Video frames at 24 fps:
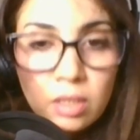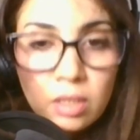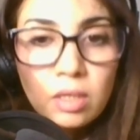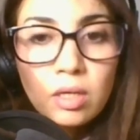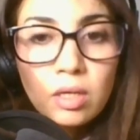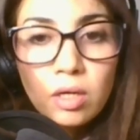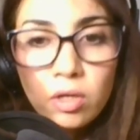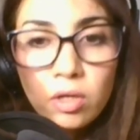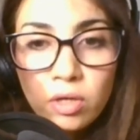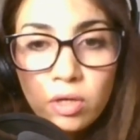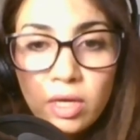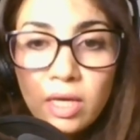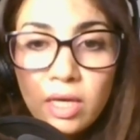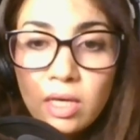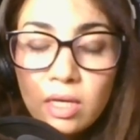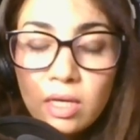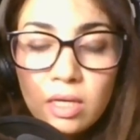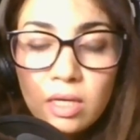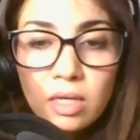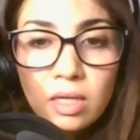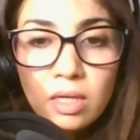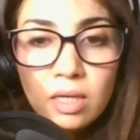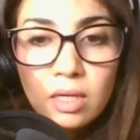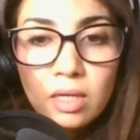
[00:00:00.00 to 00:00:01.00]
Okay,
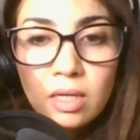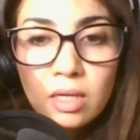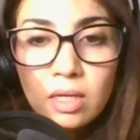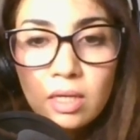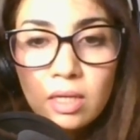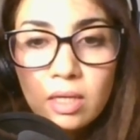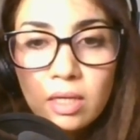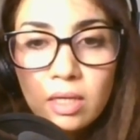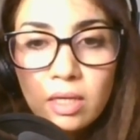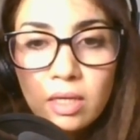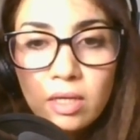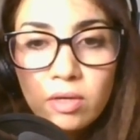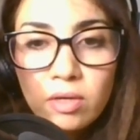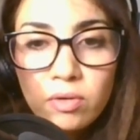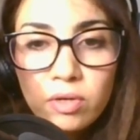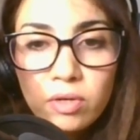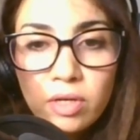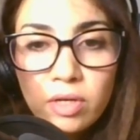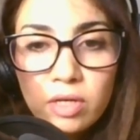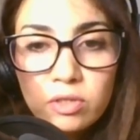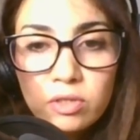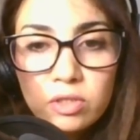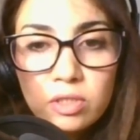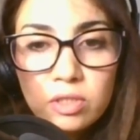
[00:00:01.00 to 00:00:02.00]
here it
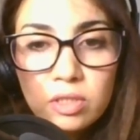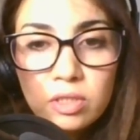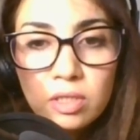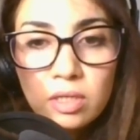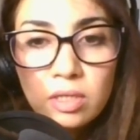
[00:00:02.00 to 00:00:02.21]
is.